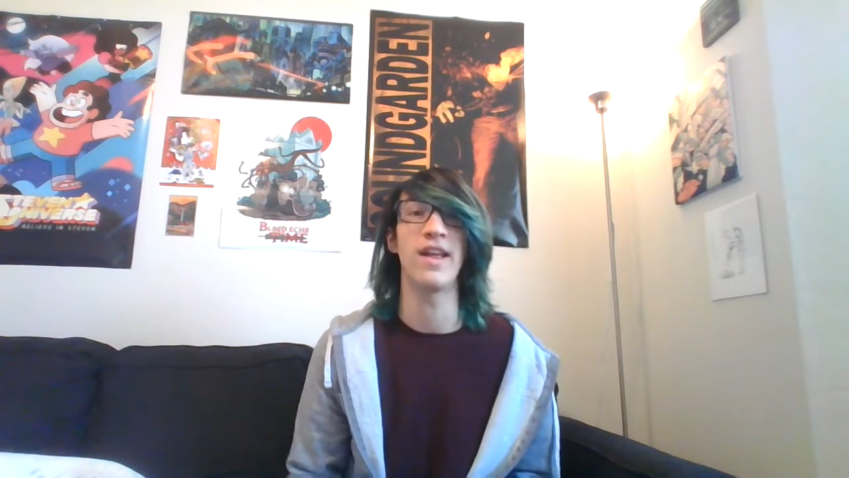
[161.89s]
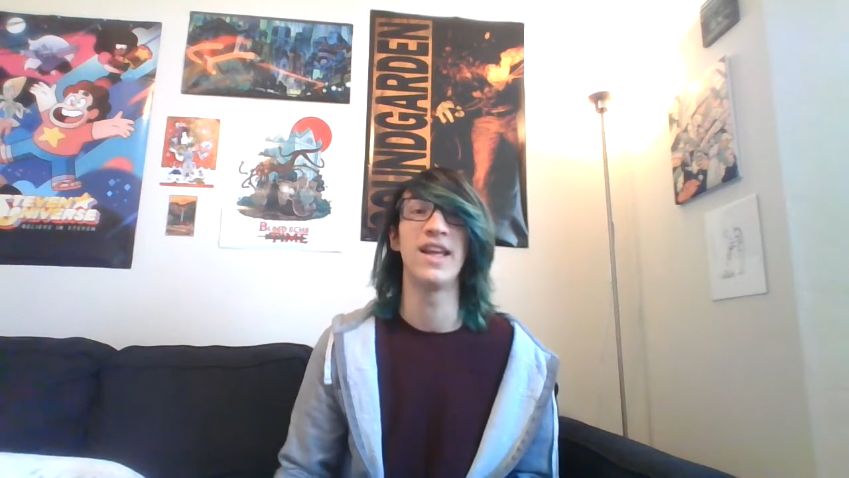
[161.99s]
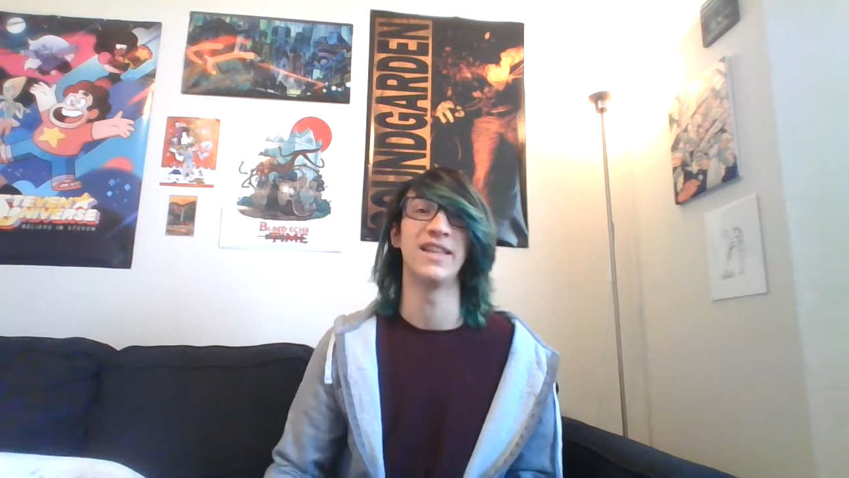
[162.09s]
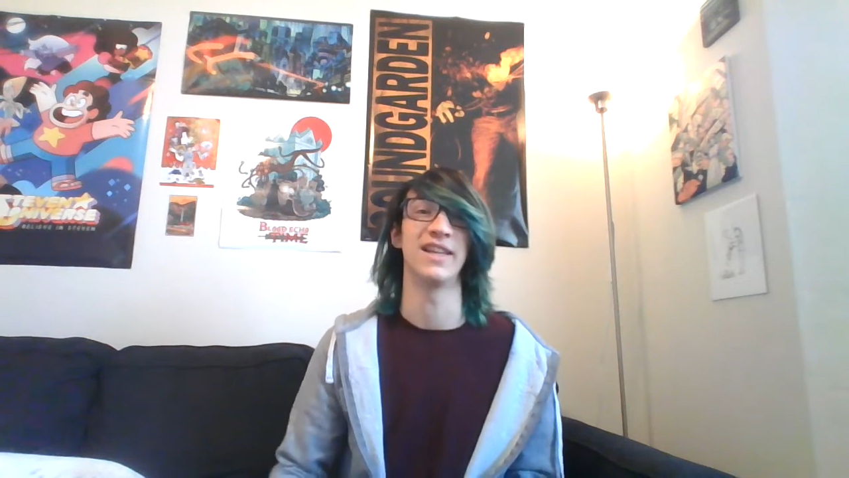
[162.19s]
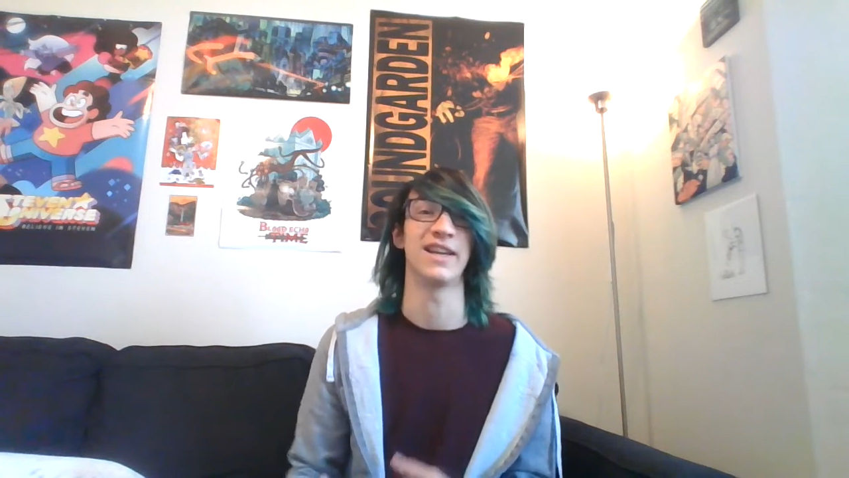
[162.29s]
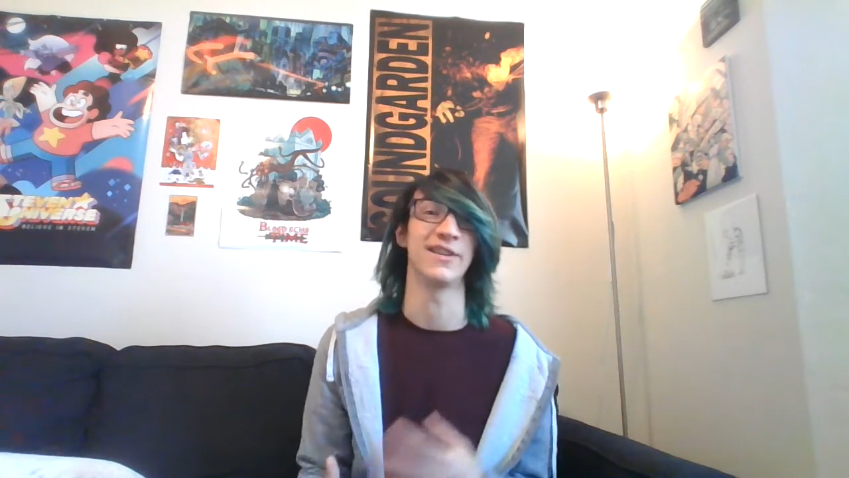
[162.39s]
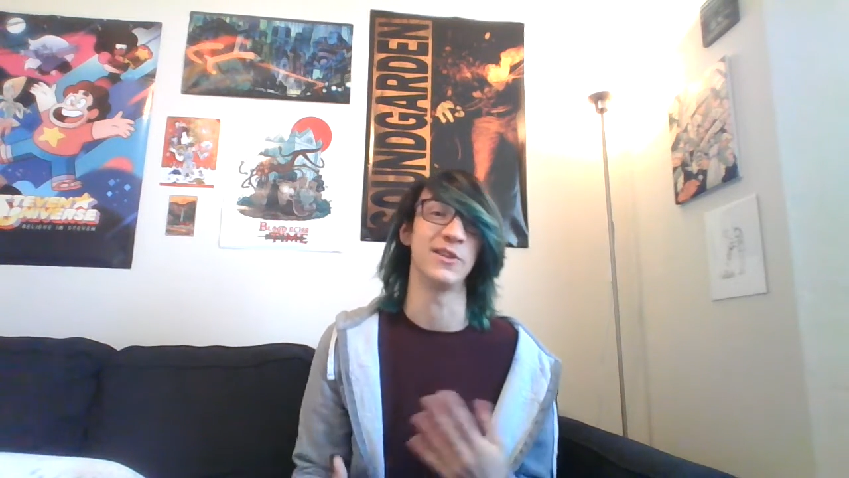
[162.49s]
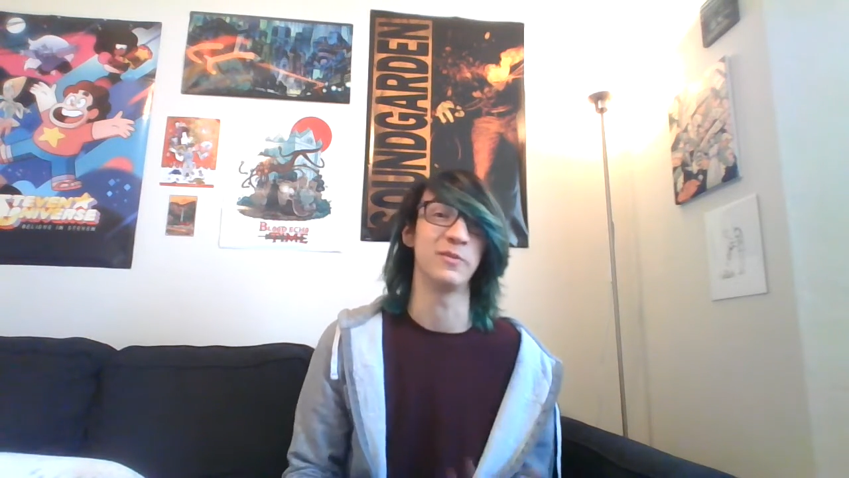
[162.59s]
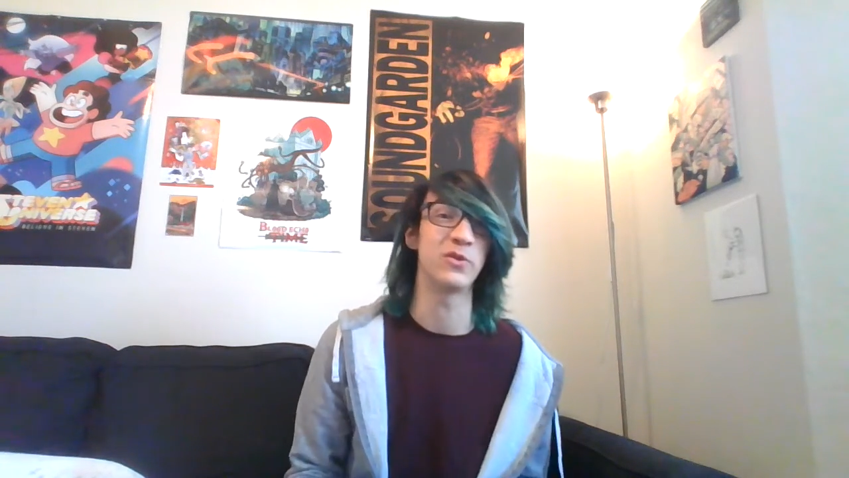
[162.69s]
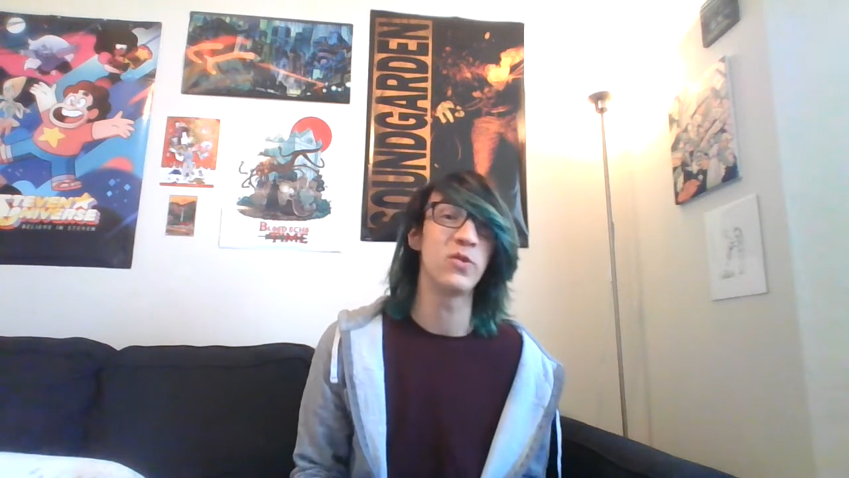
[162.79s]
and the
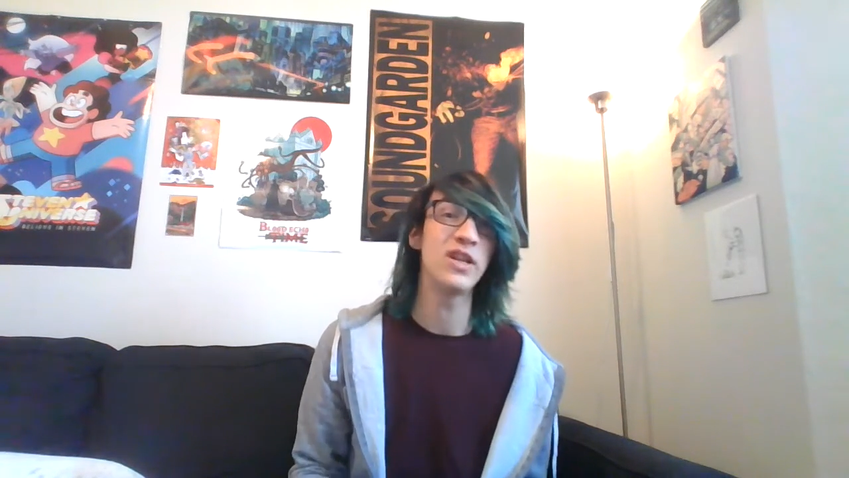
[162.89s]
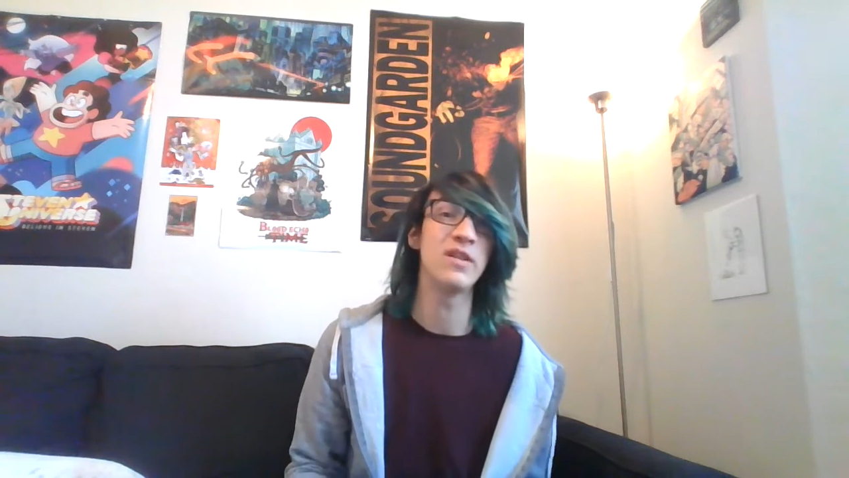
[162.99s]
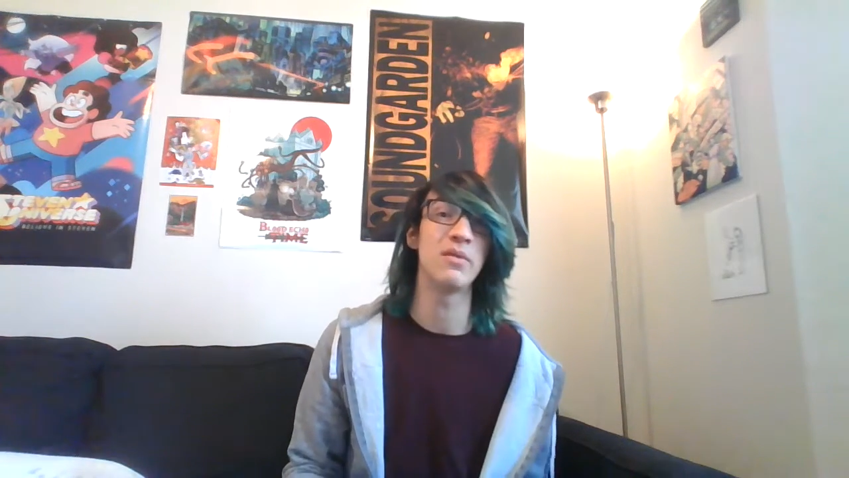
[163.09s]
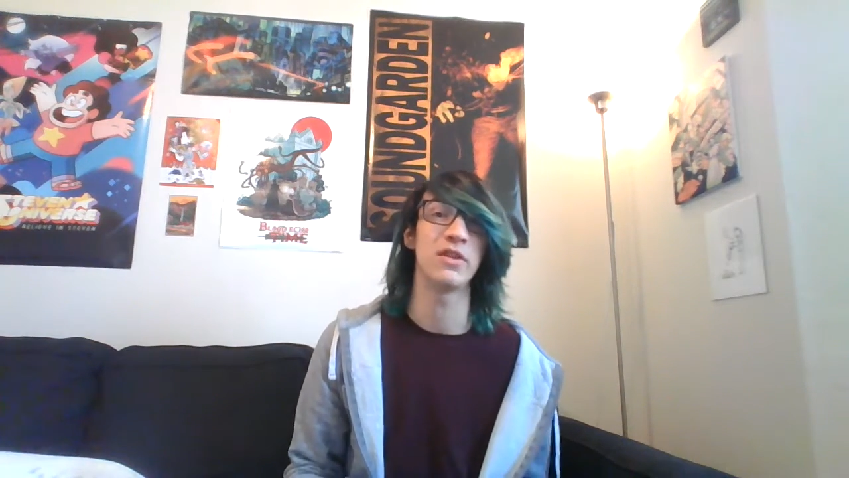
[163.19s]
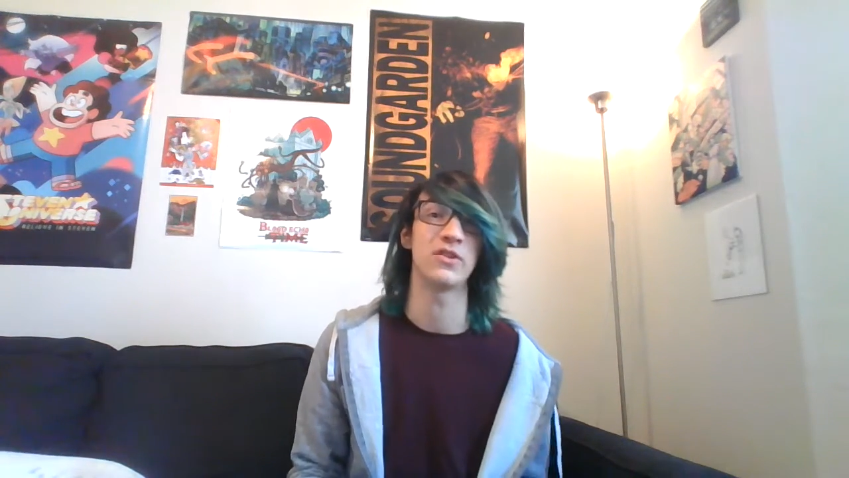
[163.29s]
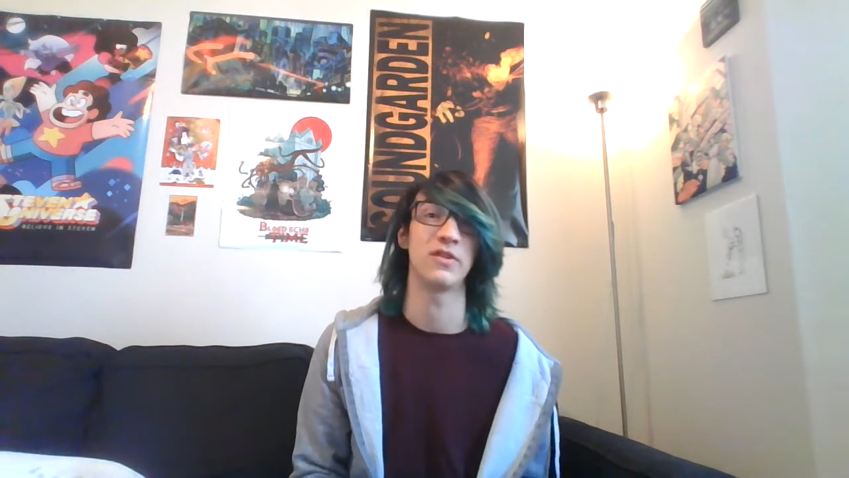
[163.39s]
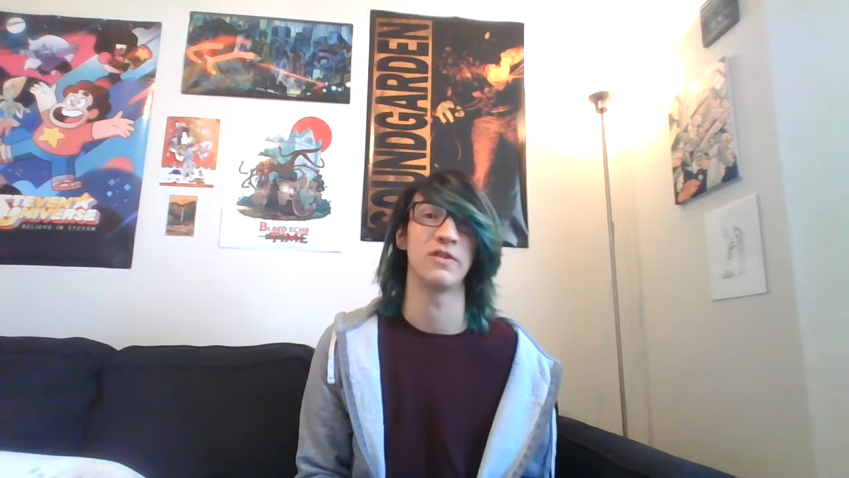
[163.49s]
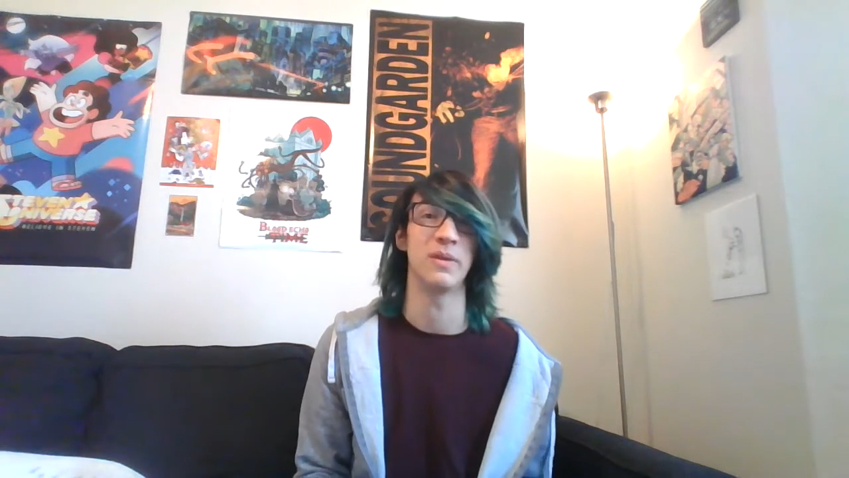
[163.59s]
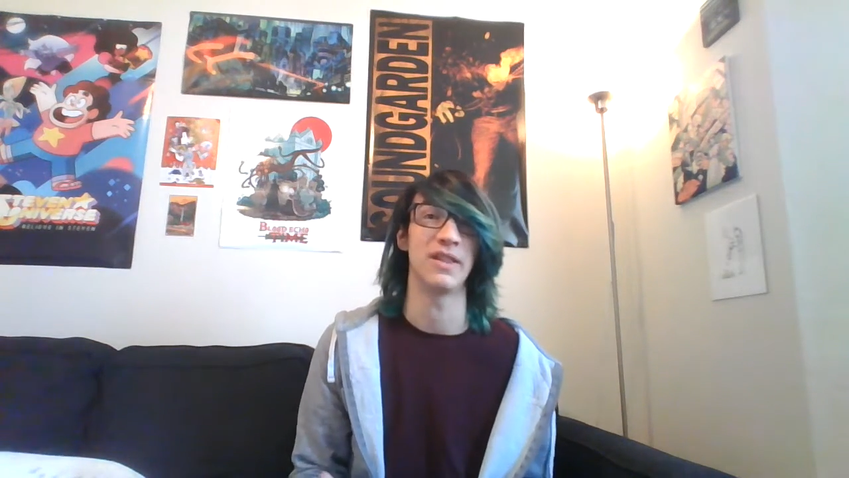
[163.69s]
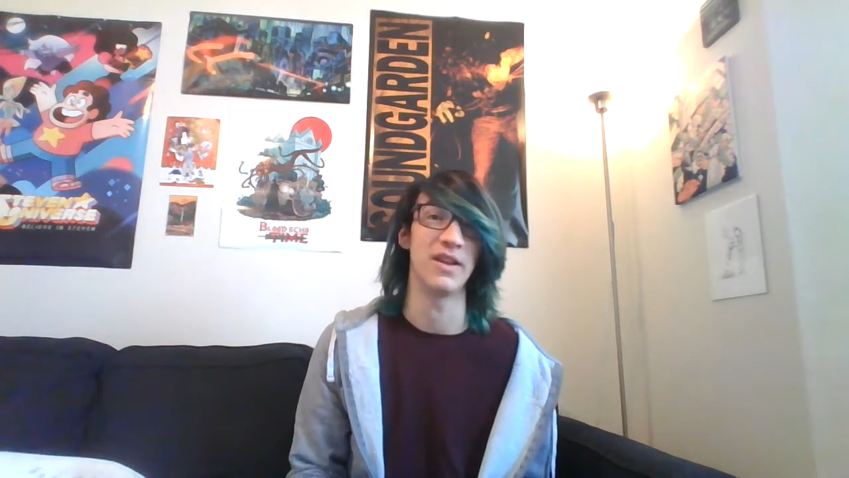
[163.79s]
connections between them only serve
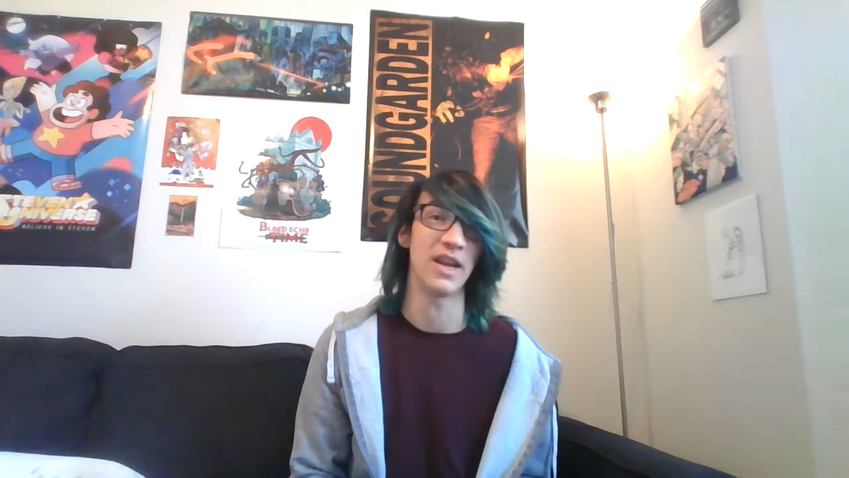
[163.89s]
to make the